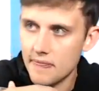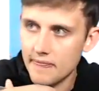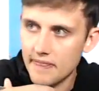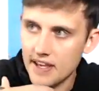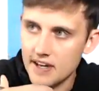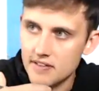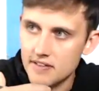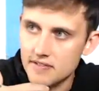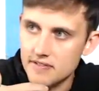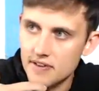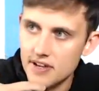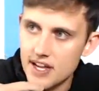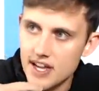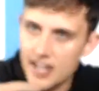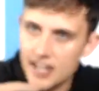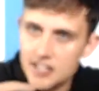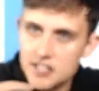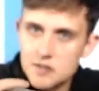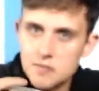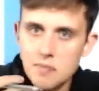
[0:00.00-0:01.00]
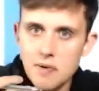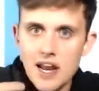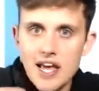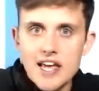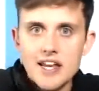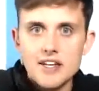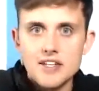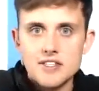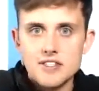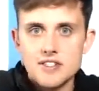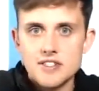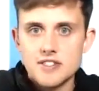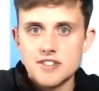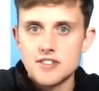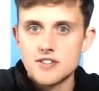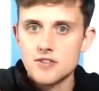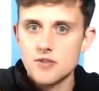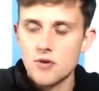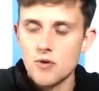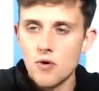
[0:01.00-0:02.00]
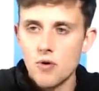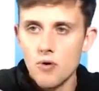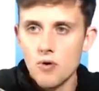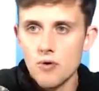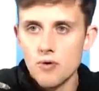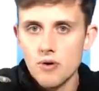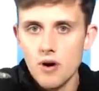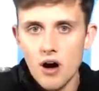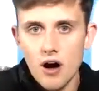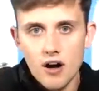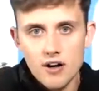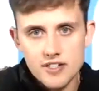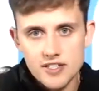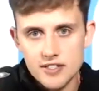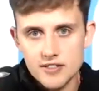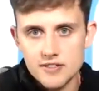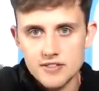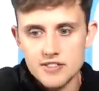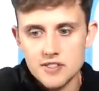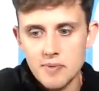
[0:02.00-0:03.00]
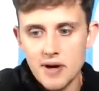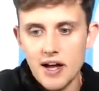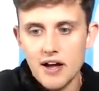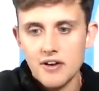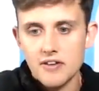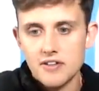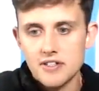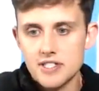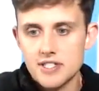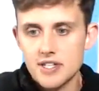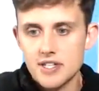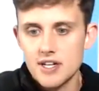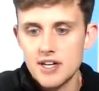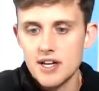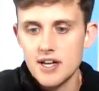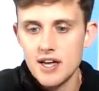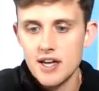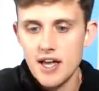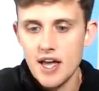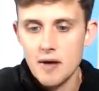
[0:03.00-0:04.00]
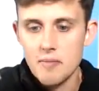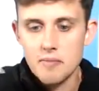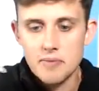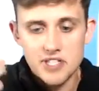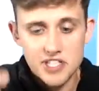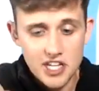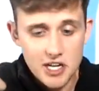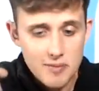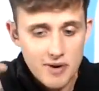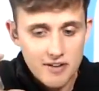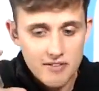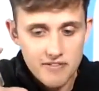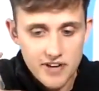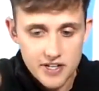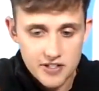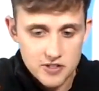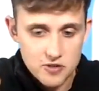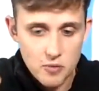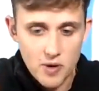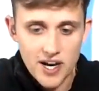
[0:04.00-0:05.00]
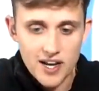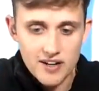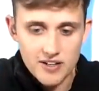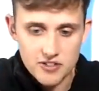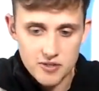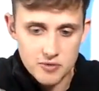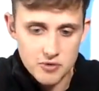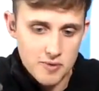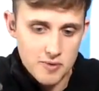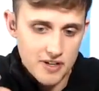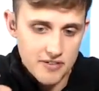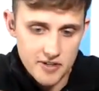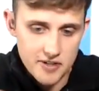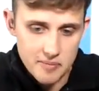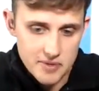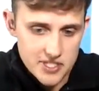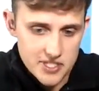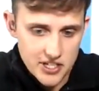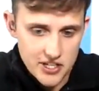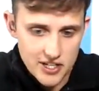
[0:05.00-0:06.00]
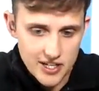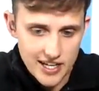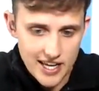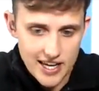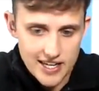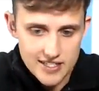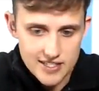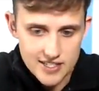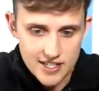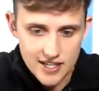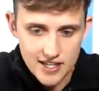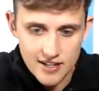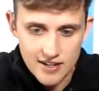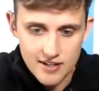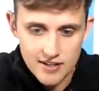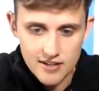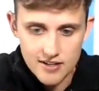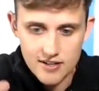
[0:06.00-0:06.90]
of explainers or articles about, particularly about Venezuela. So I'm talking about a very particular case here,